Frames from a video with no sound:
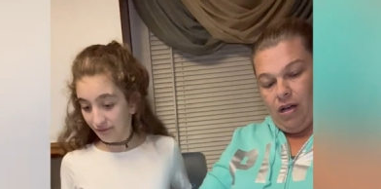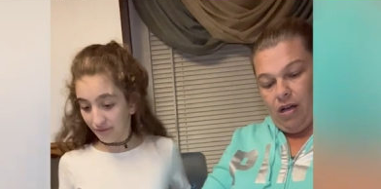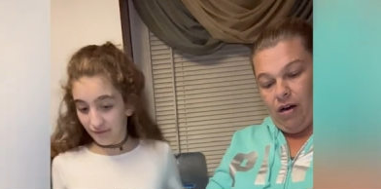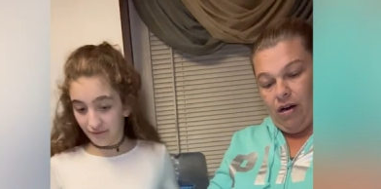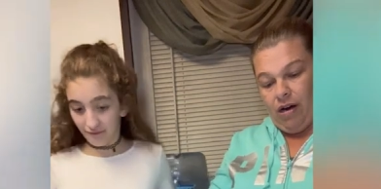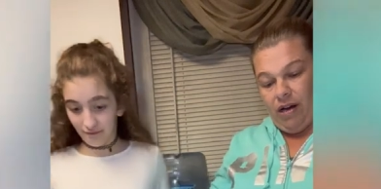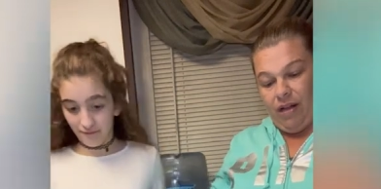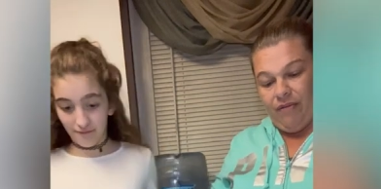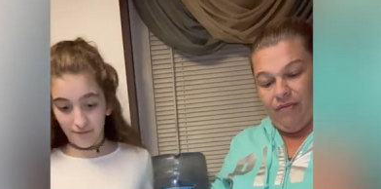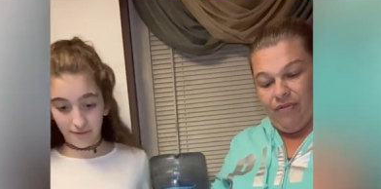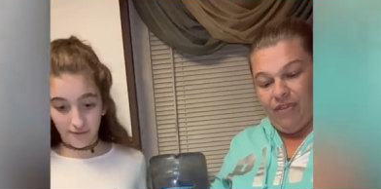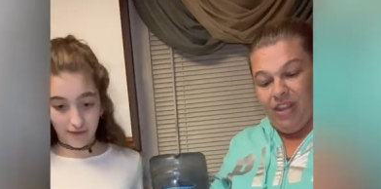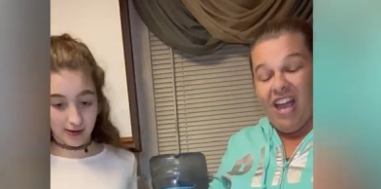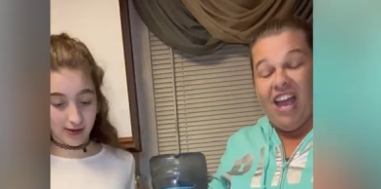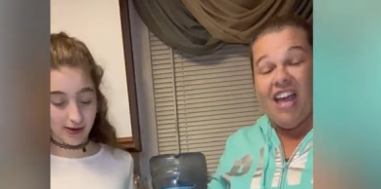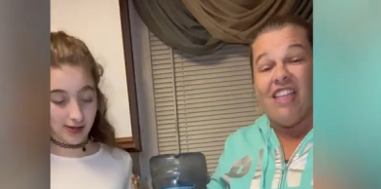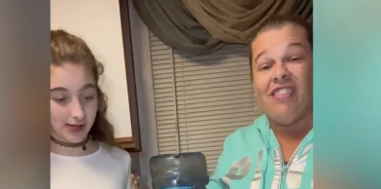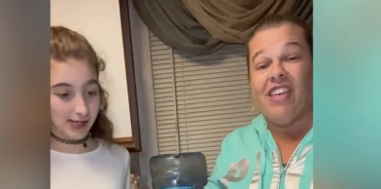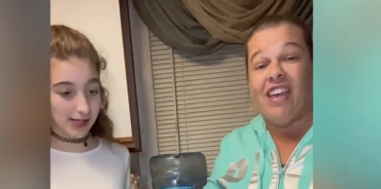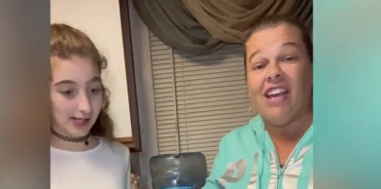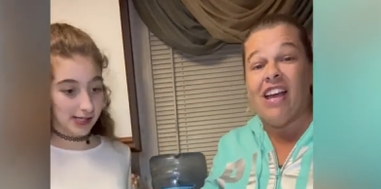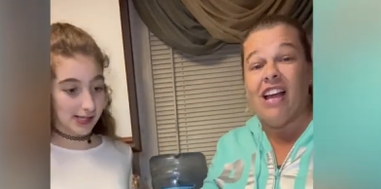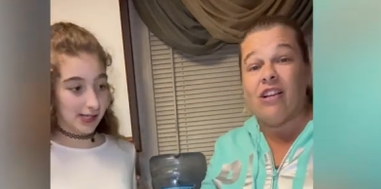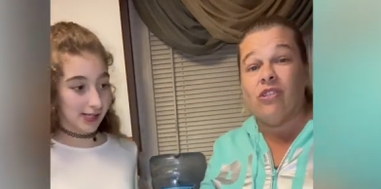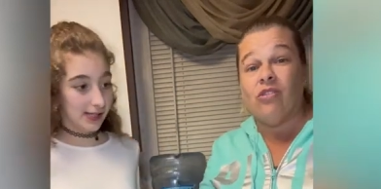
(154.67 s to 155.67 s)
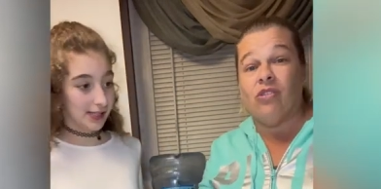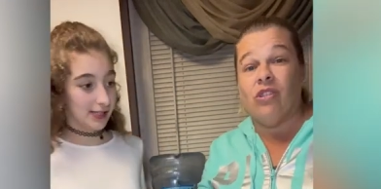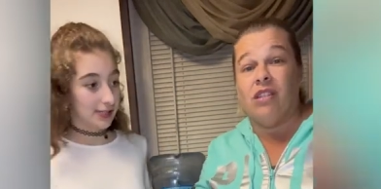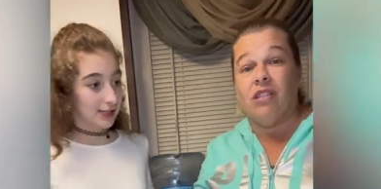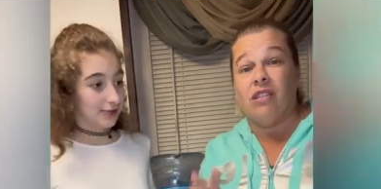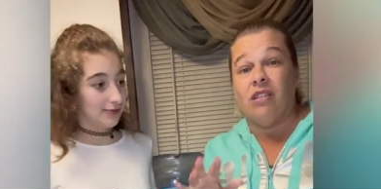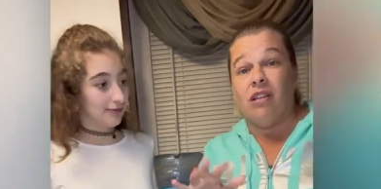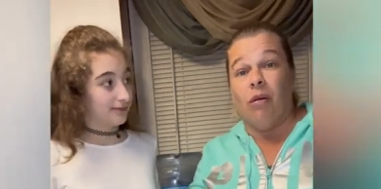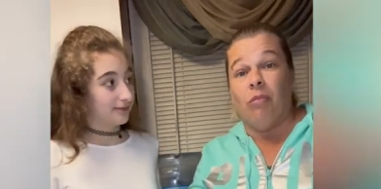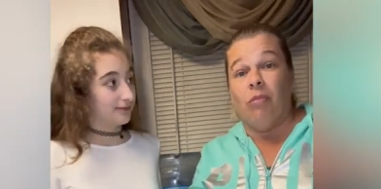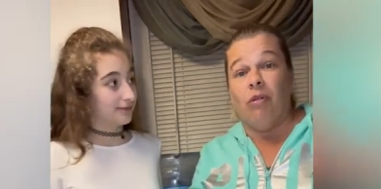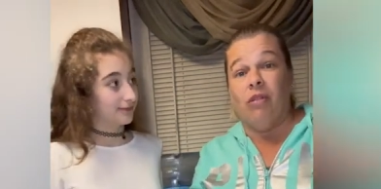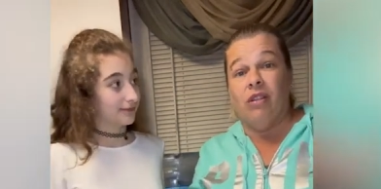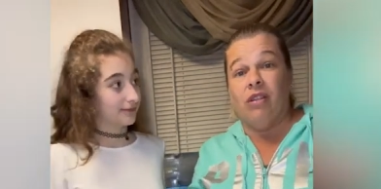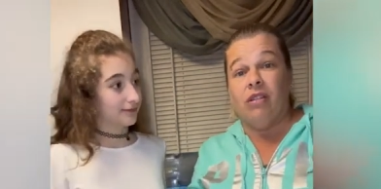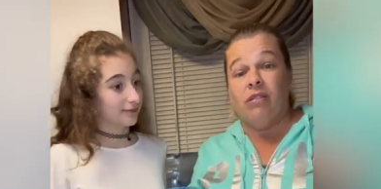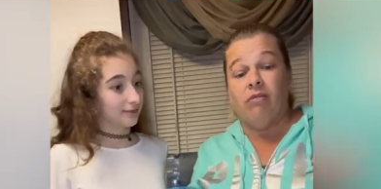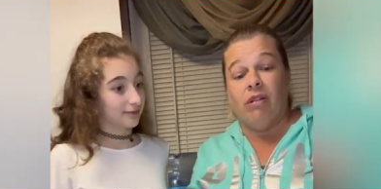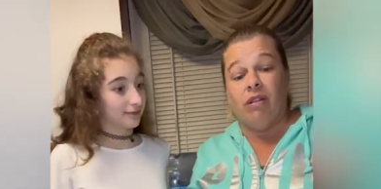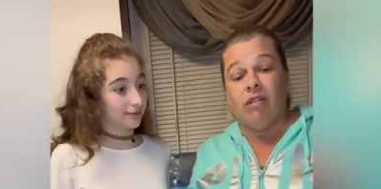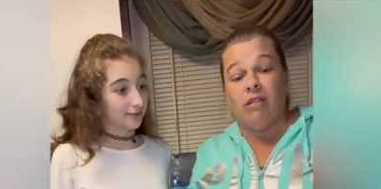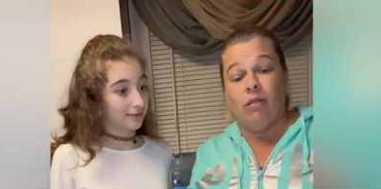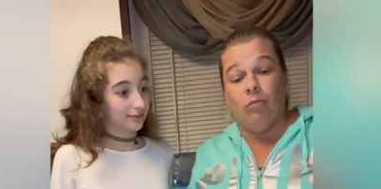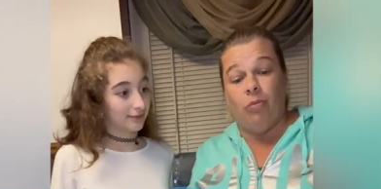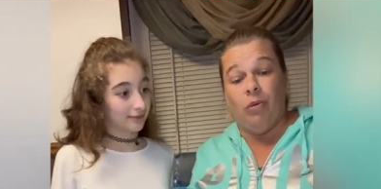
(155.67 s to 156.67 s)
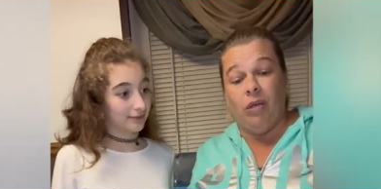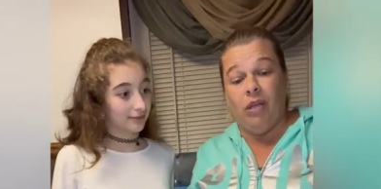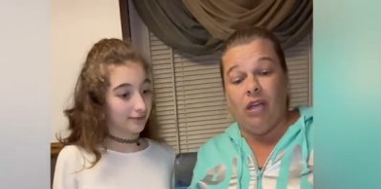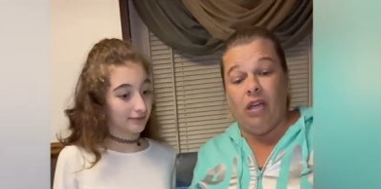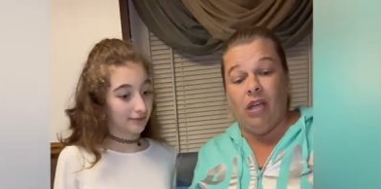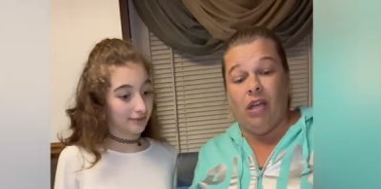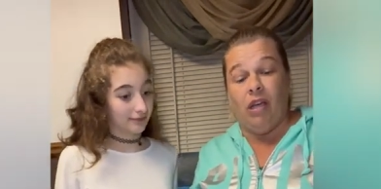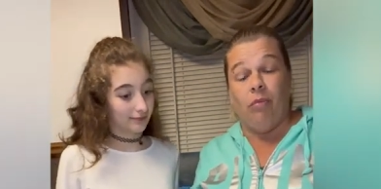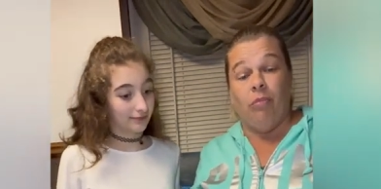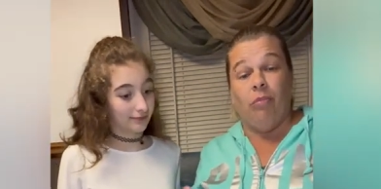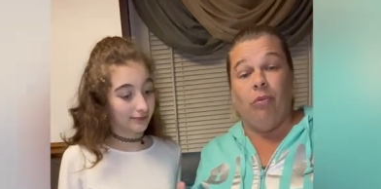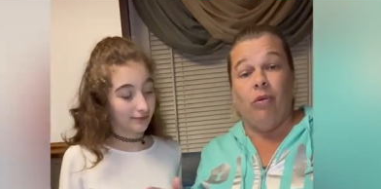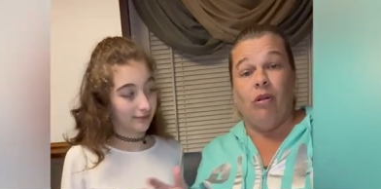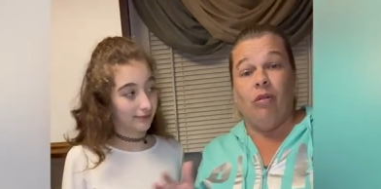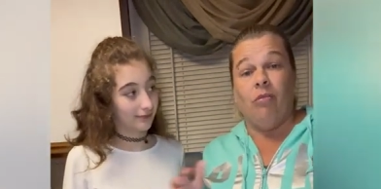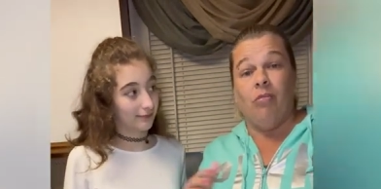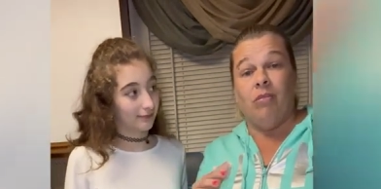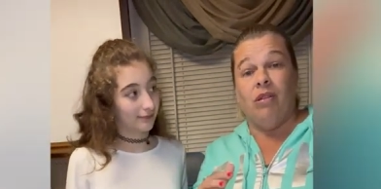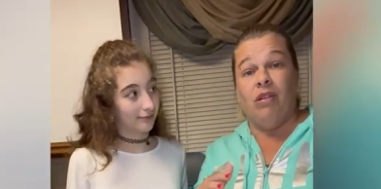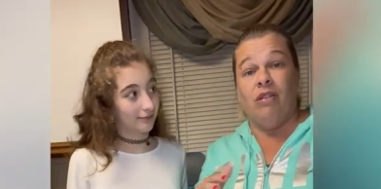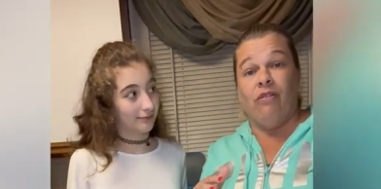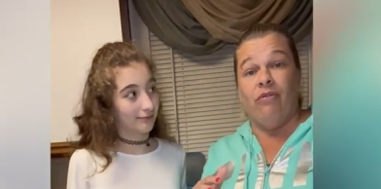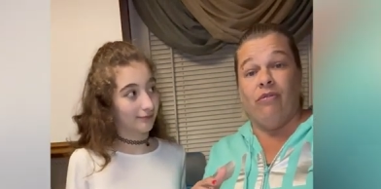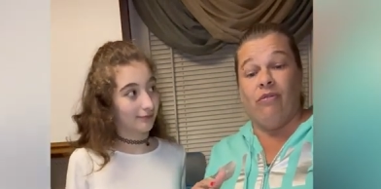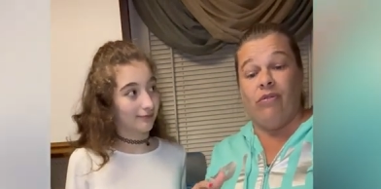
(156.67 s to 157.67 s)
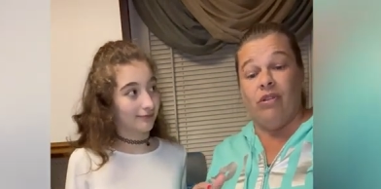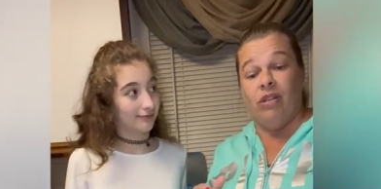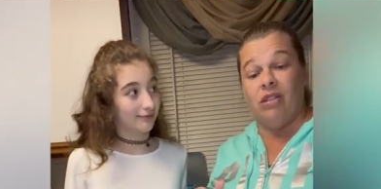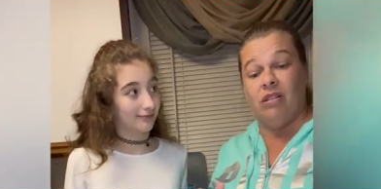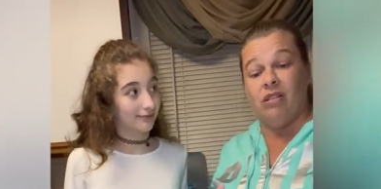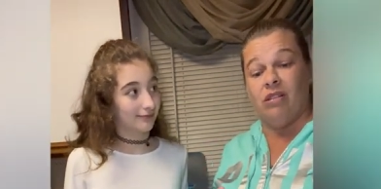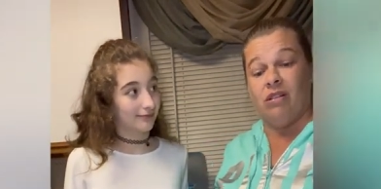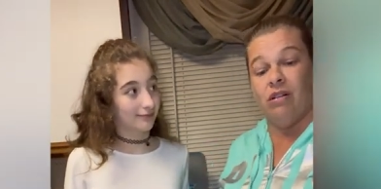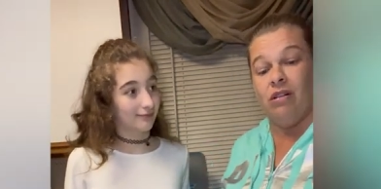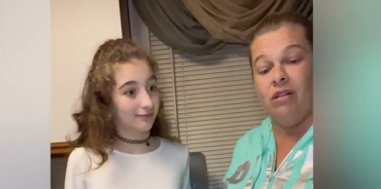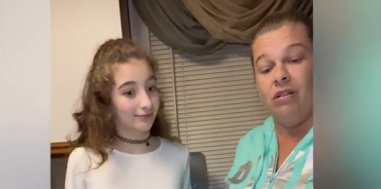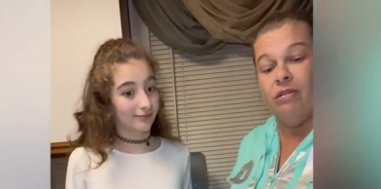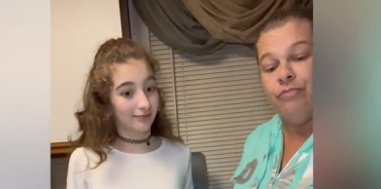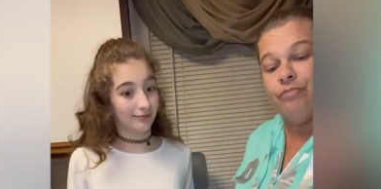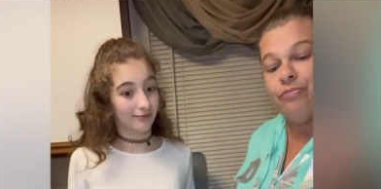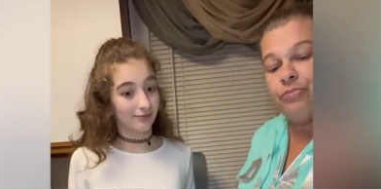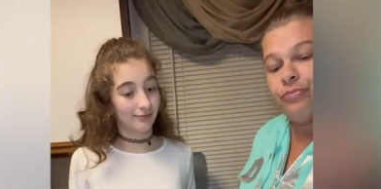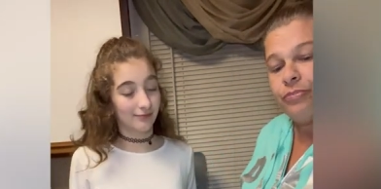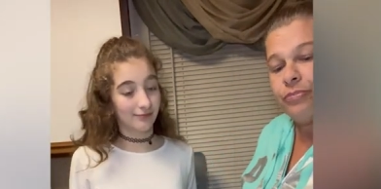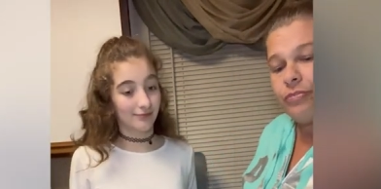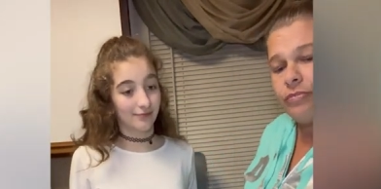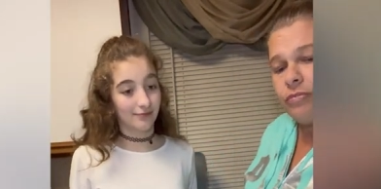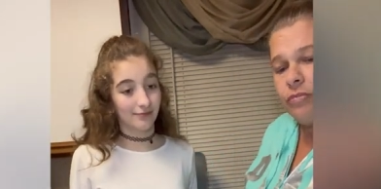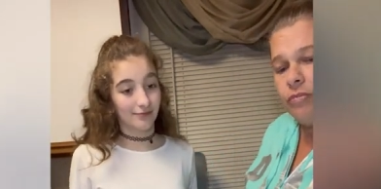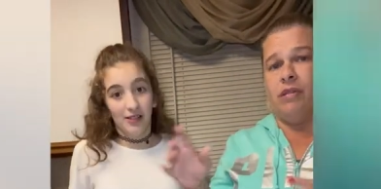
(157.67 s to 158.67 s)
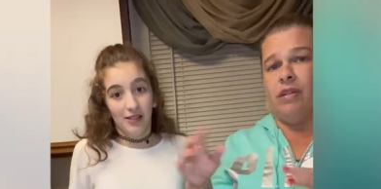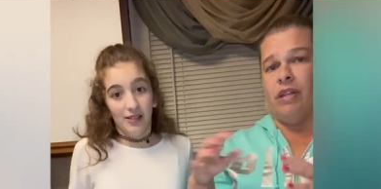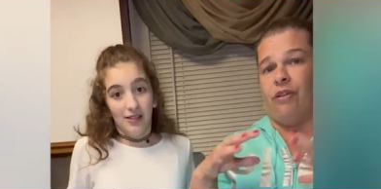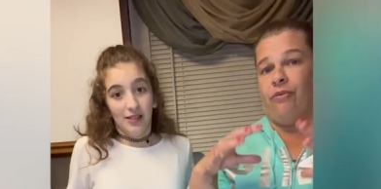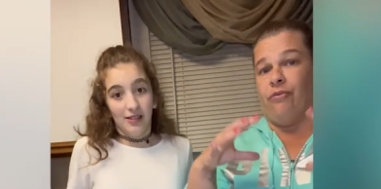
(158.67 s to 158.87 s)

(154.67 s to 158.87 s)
Speaker 1: All right. And they actually double this recipe and put them in the freezer. They